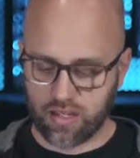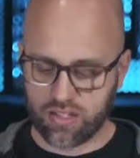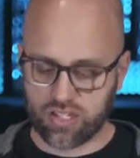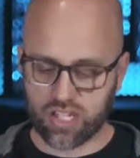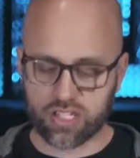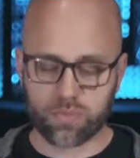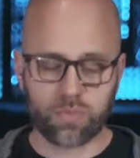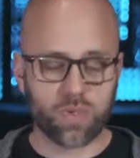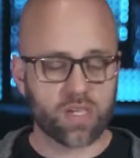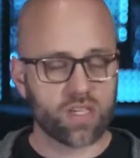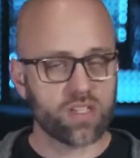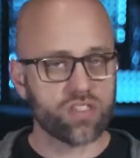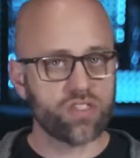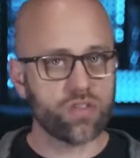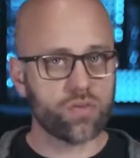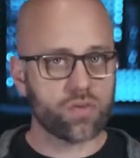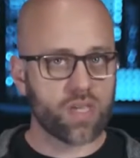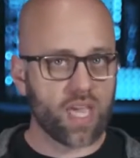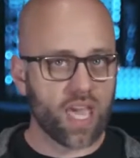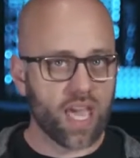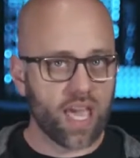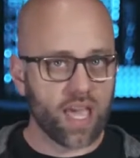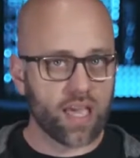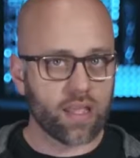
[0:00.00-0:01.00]
Just because you
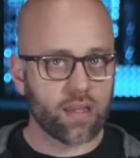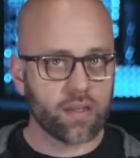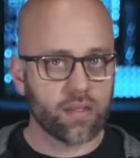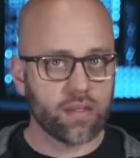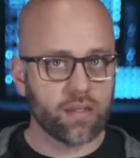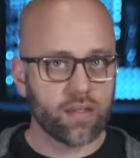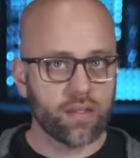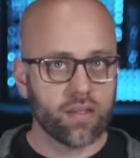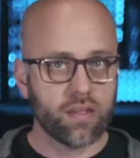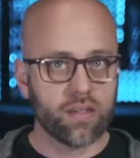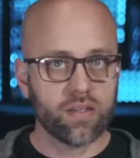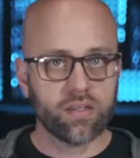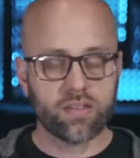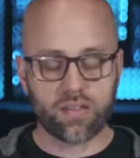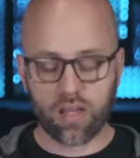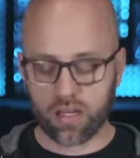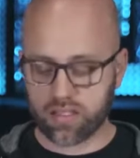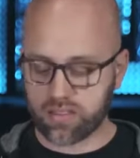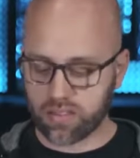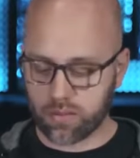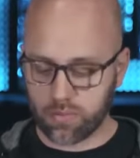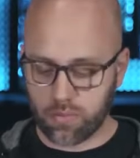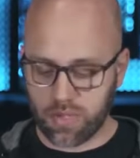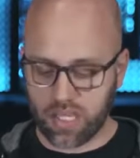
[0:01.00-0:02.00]
can
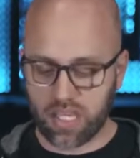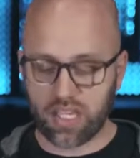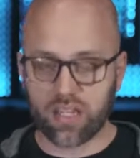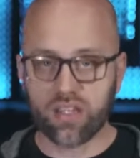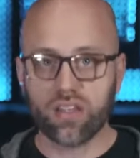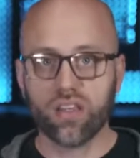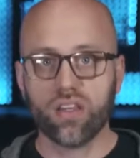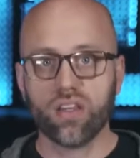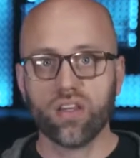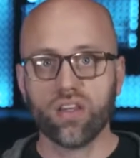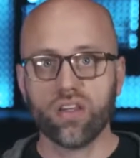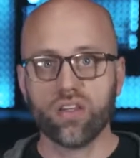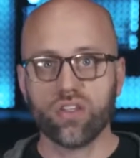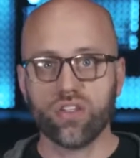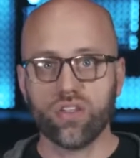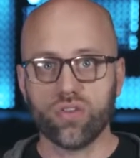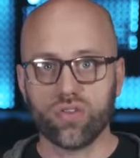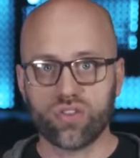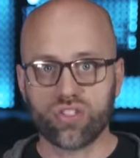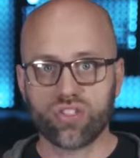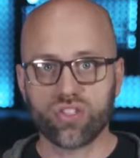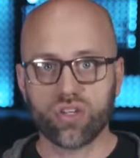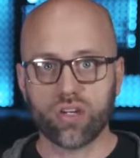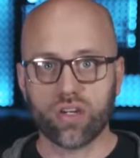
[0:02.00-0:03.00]
doesn't mean
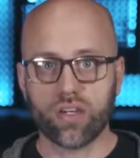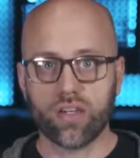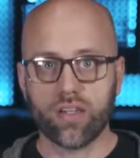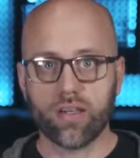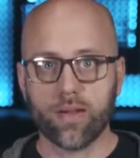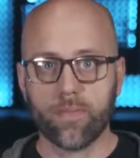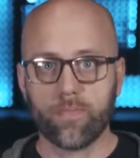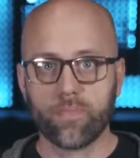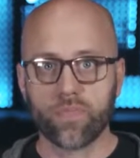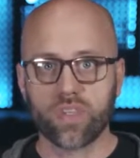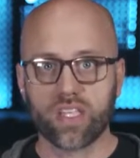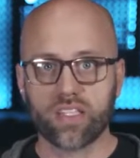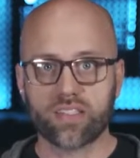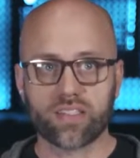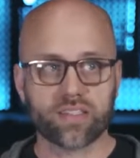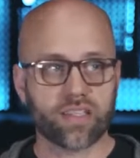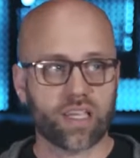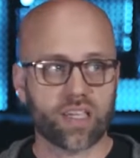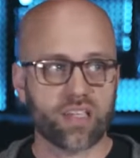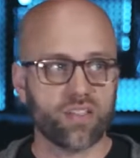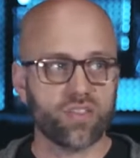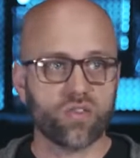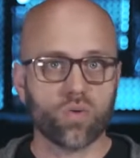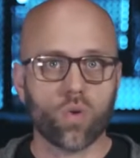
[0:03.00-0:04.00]
you should. He says,
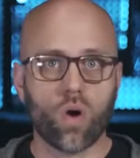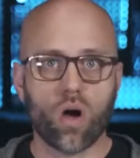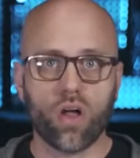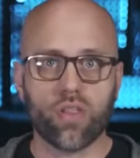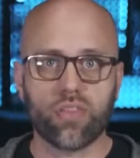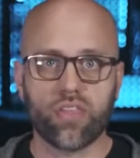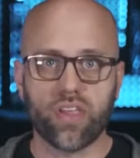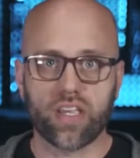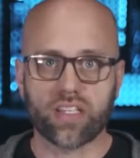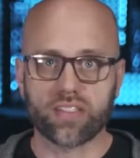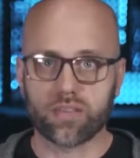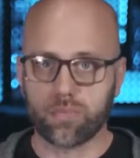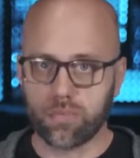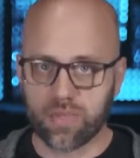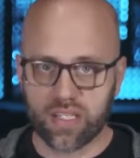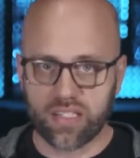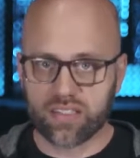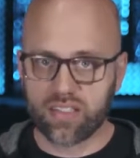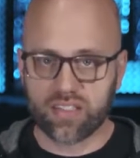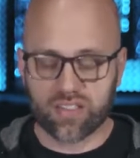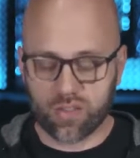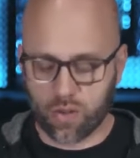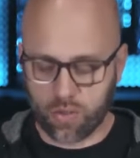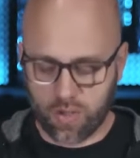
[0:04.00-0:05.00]
"I can do all things." It
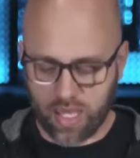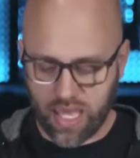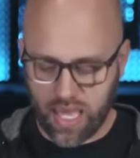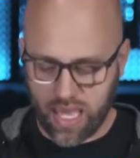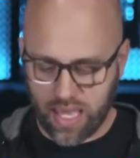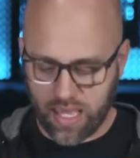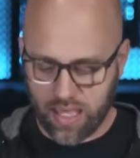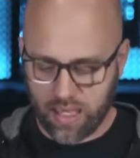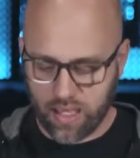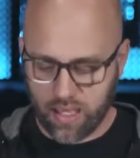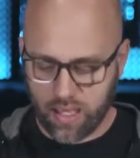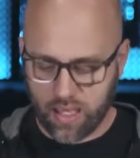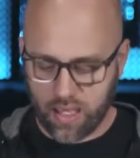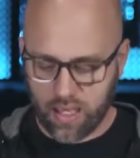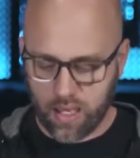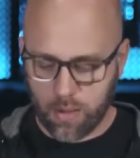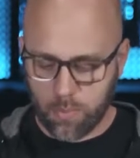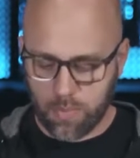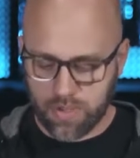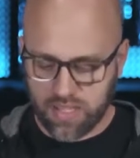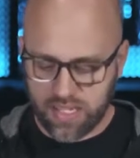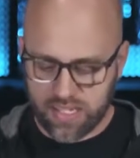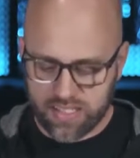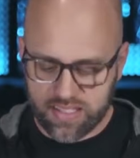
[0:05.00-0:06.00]
means it's okay.
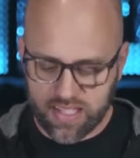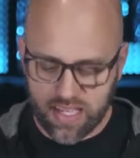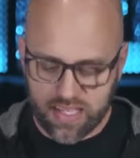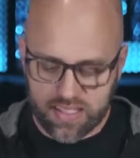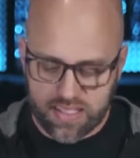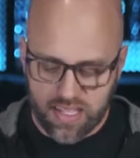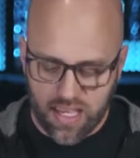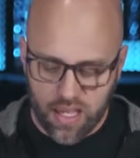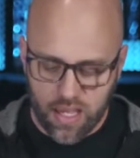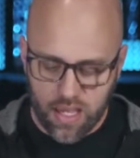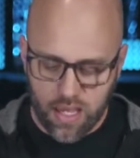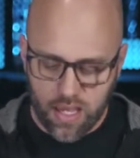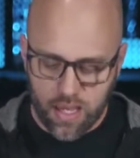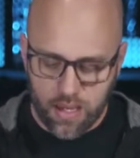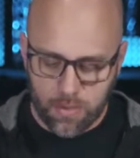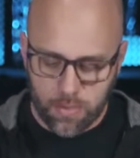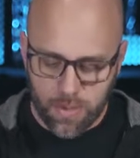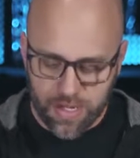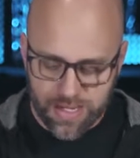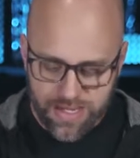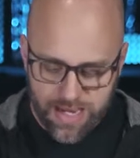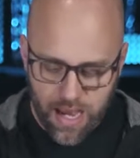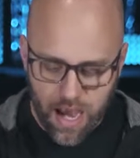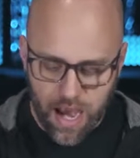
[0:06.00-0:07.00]
But then he says,
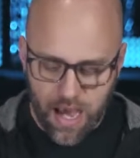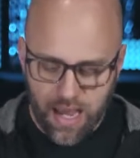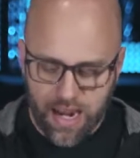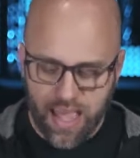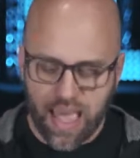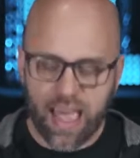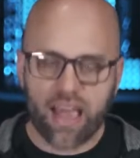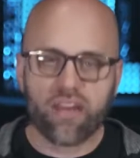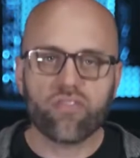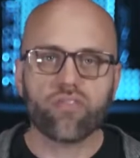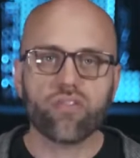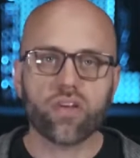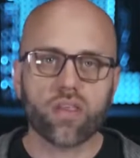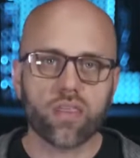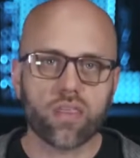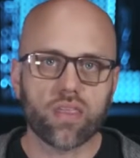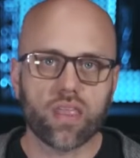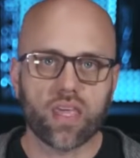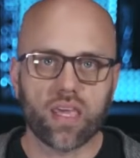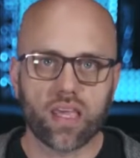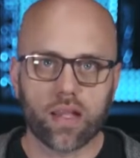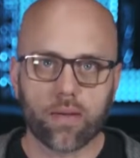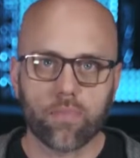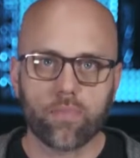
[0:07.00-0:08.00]
"But not
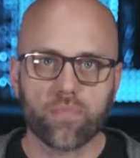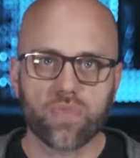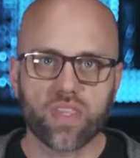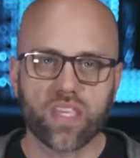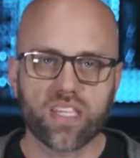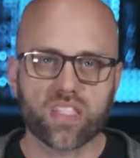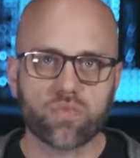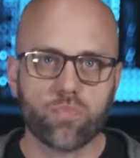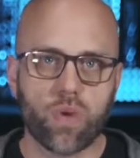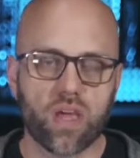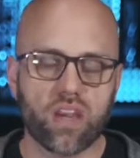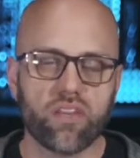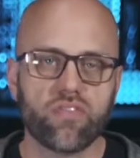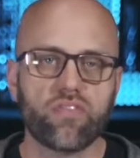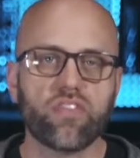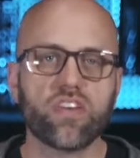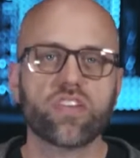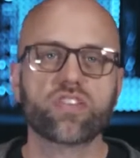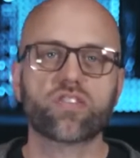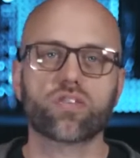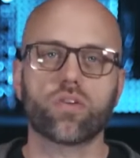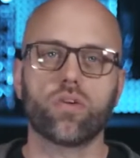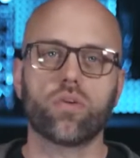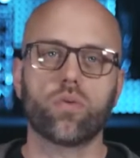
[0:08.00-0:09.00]
everything is
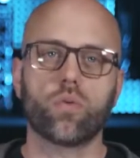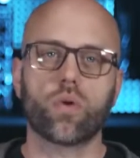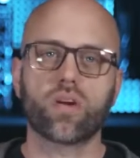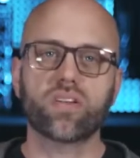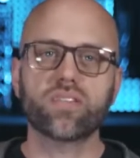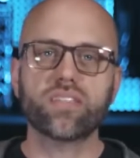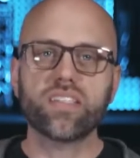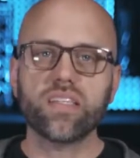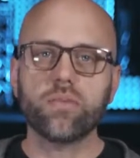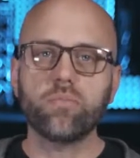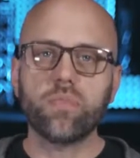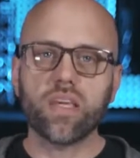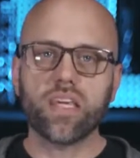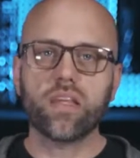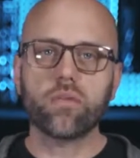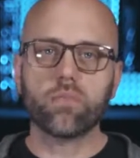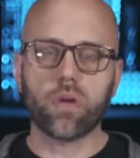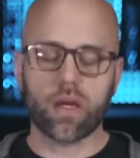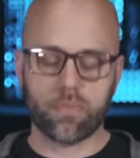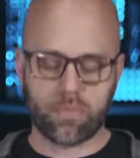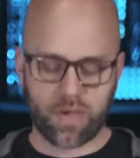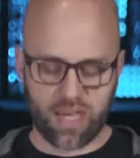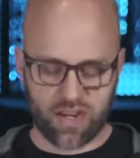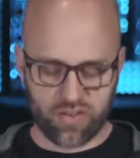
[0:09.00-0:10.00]
beneficial." What does he mean
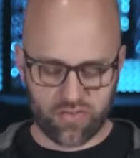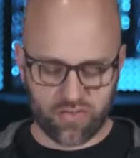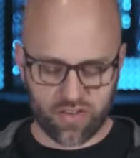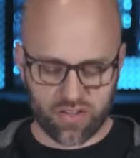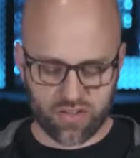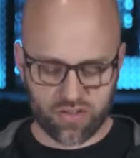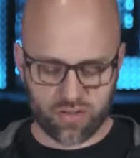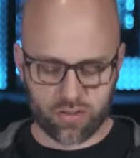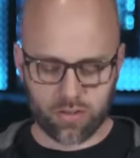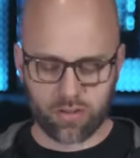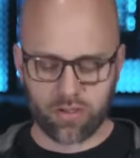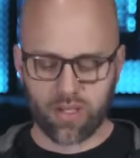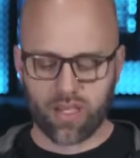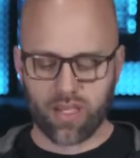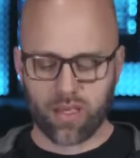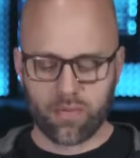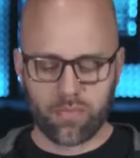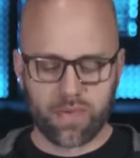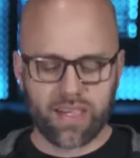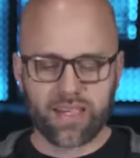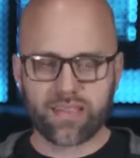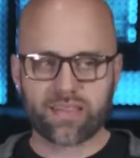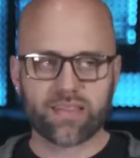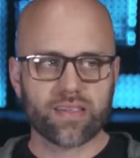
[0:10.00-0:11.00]
by beneficial?
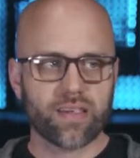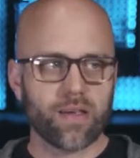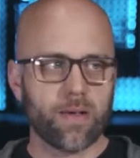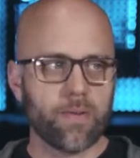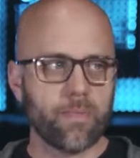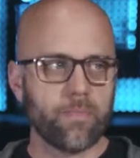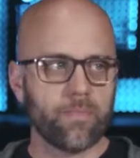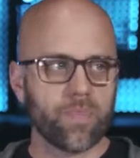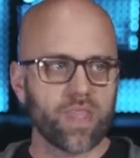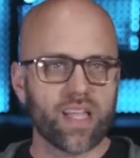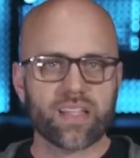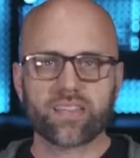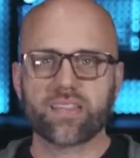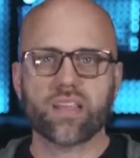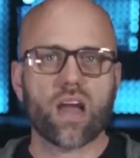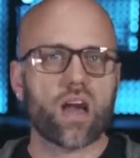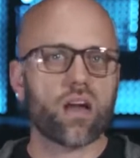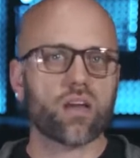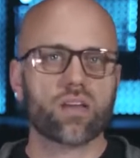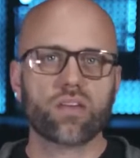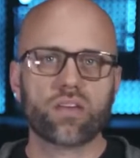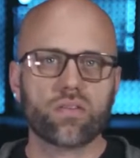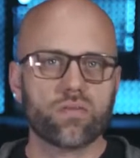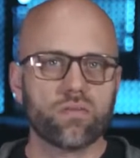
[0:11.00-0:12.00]
It means it's
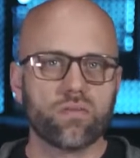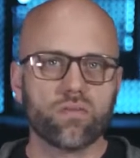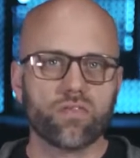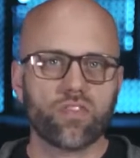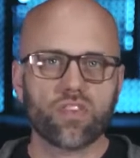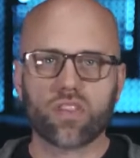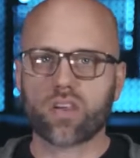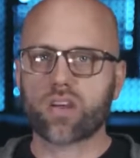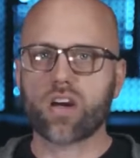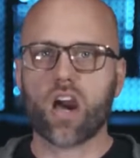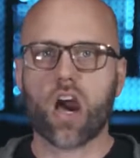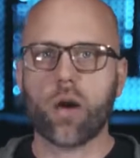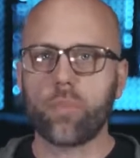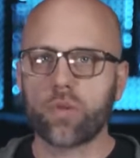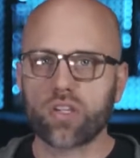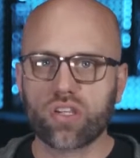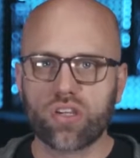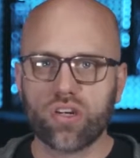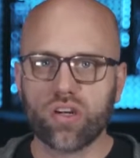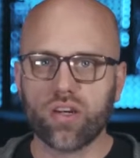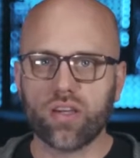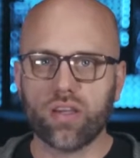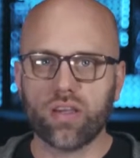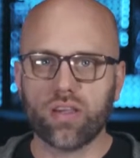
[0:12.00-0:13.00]
not for the common
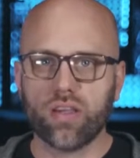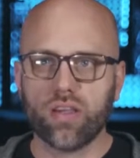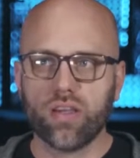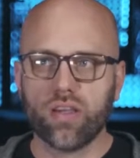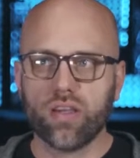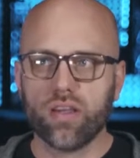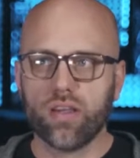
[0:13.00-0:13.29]
good.